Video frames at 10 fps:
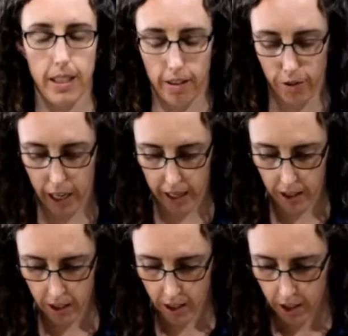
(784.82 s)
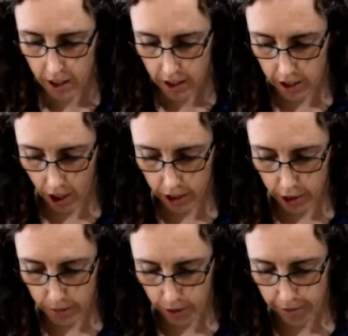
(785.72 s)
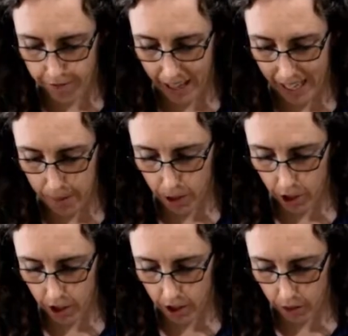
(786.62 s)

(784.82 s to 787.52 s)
for that soluble fiber,